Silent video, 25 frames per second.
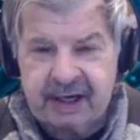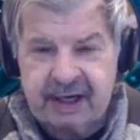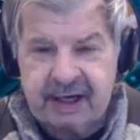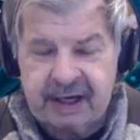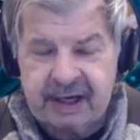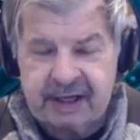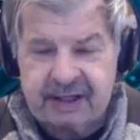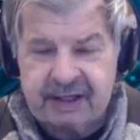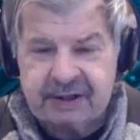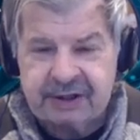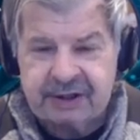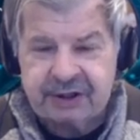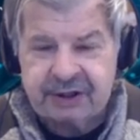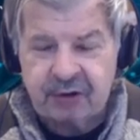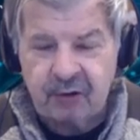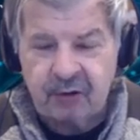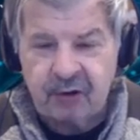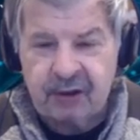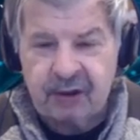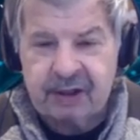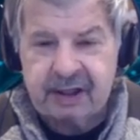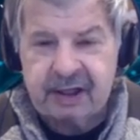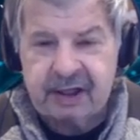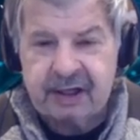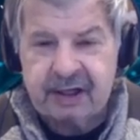In
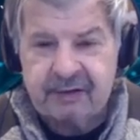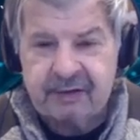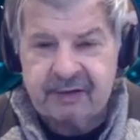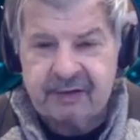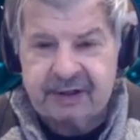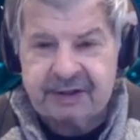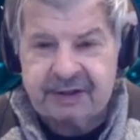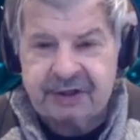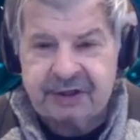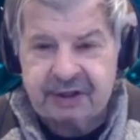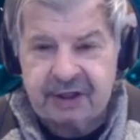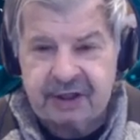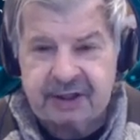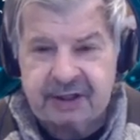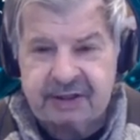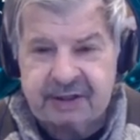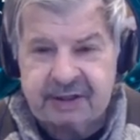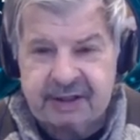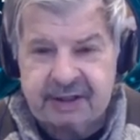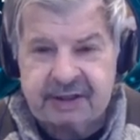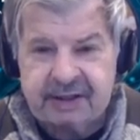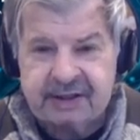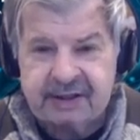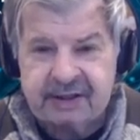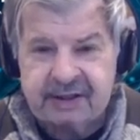short, this just
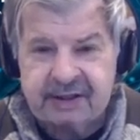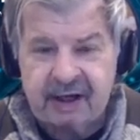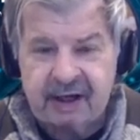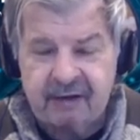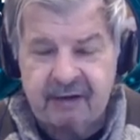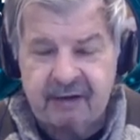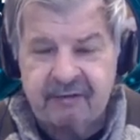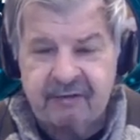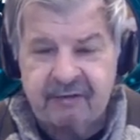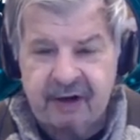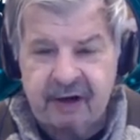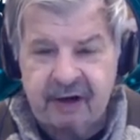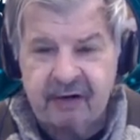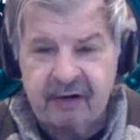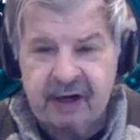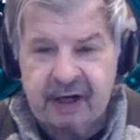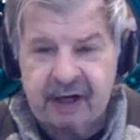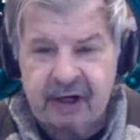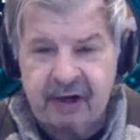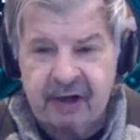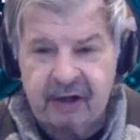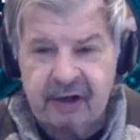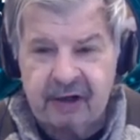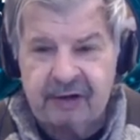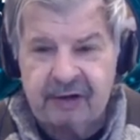isn't a very
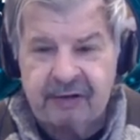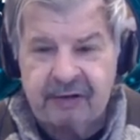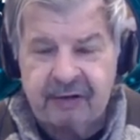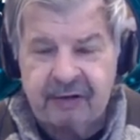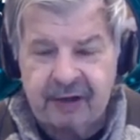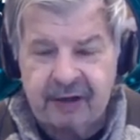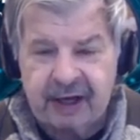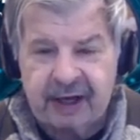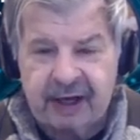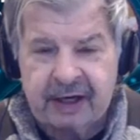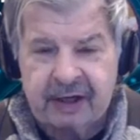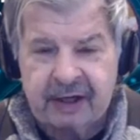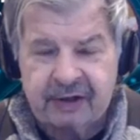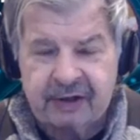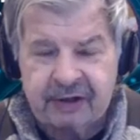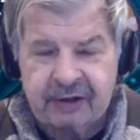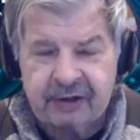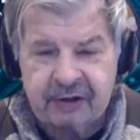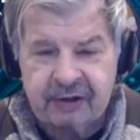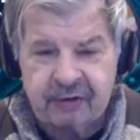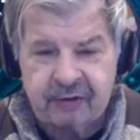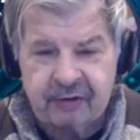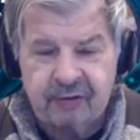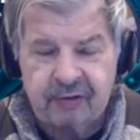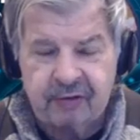good thing to
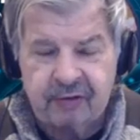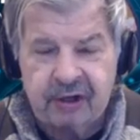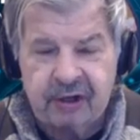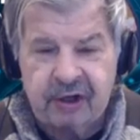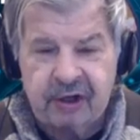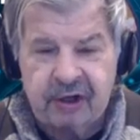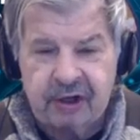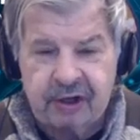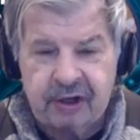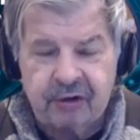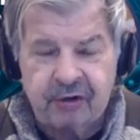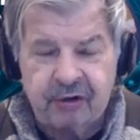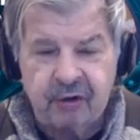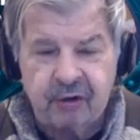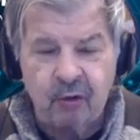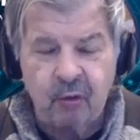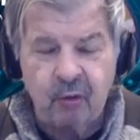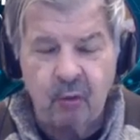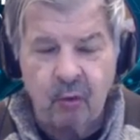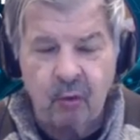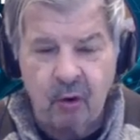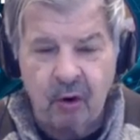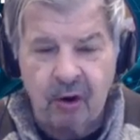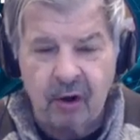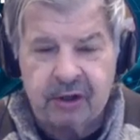do. You don't
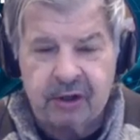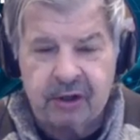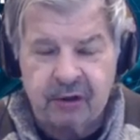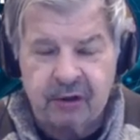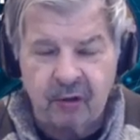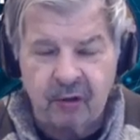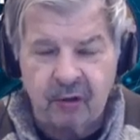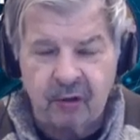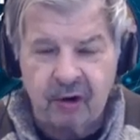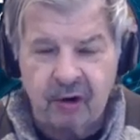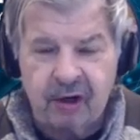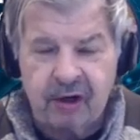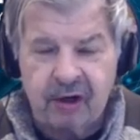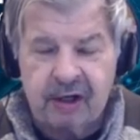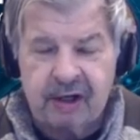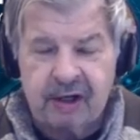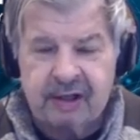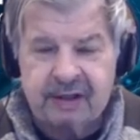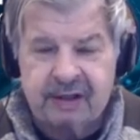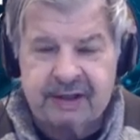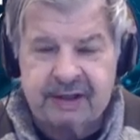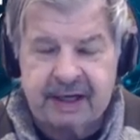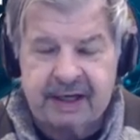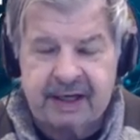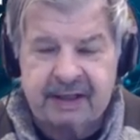want your
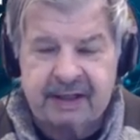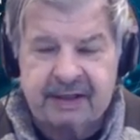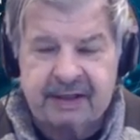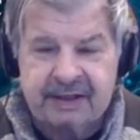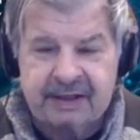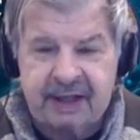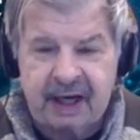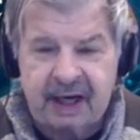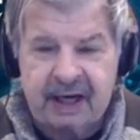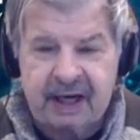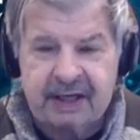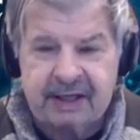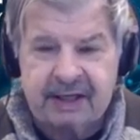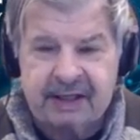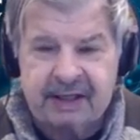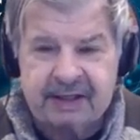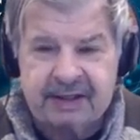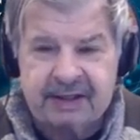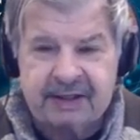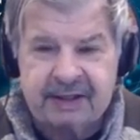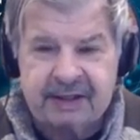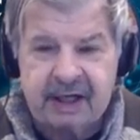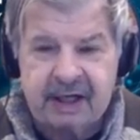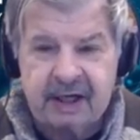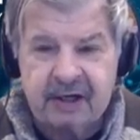data
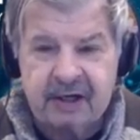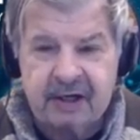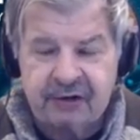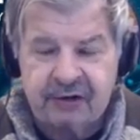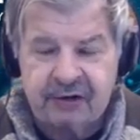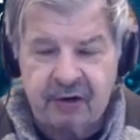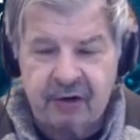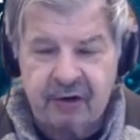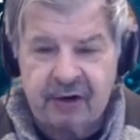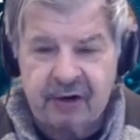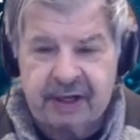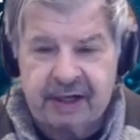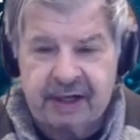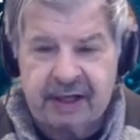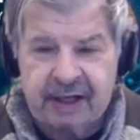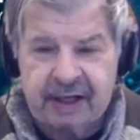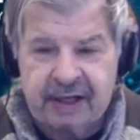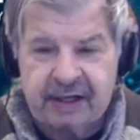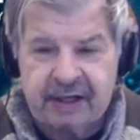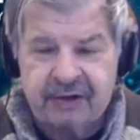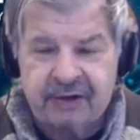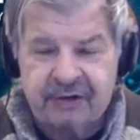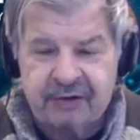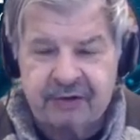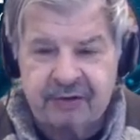scientist turning
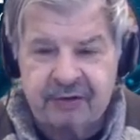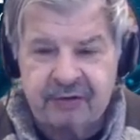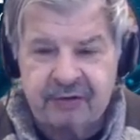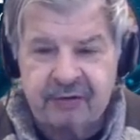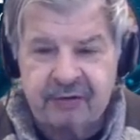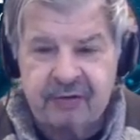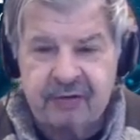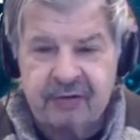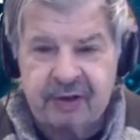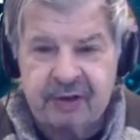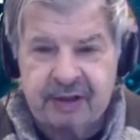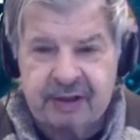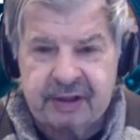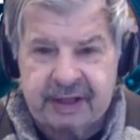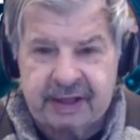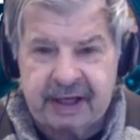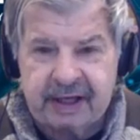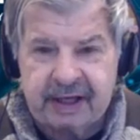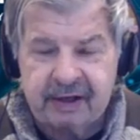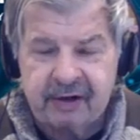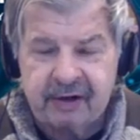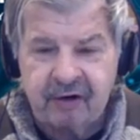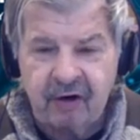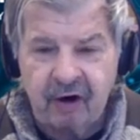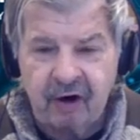into
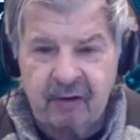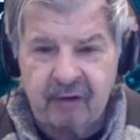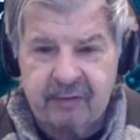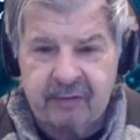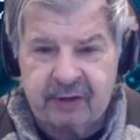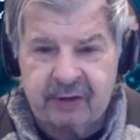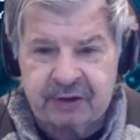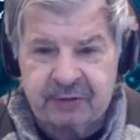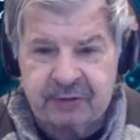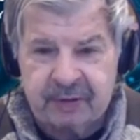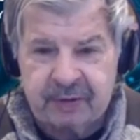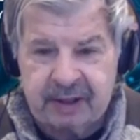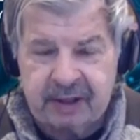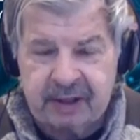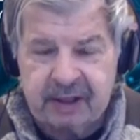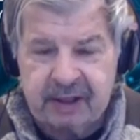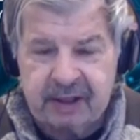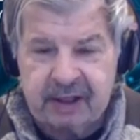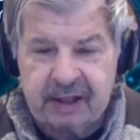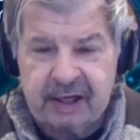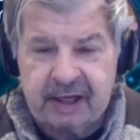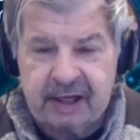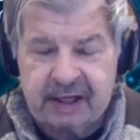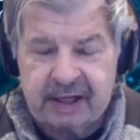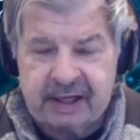data garbage men.
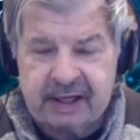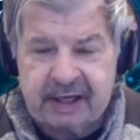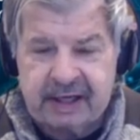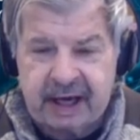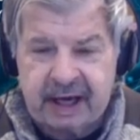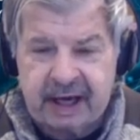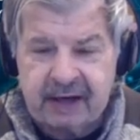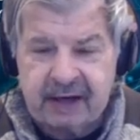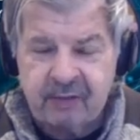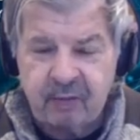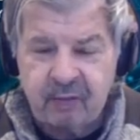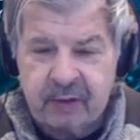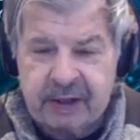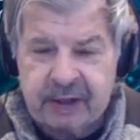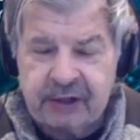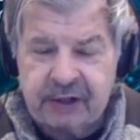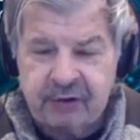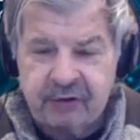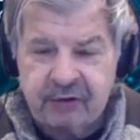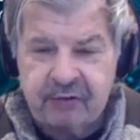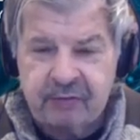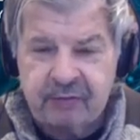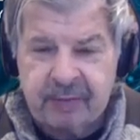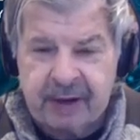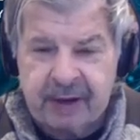Can't we
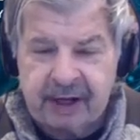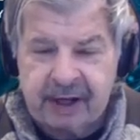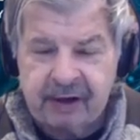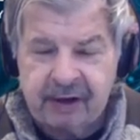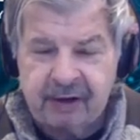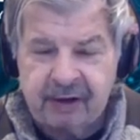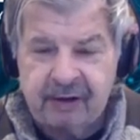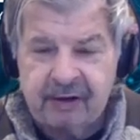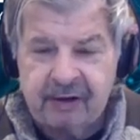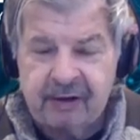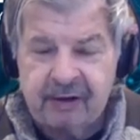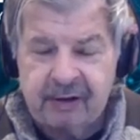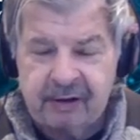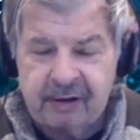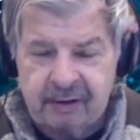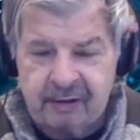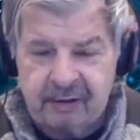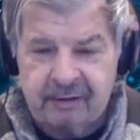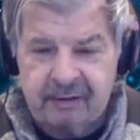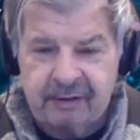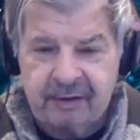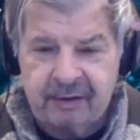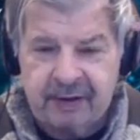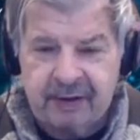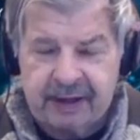do better
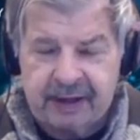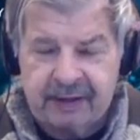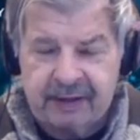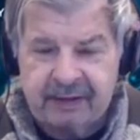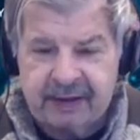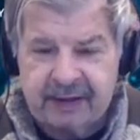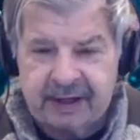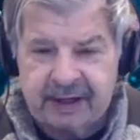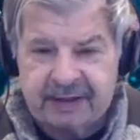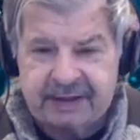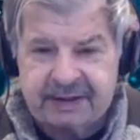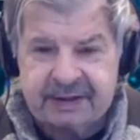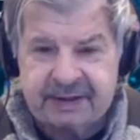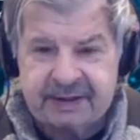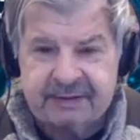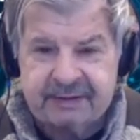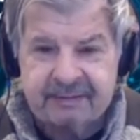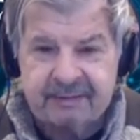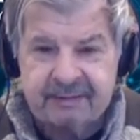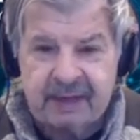than this?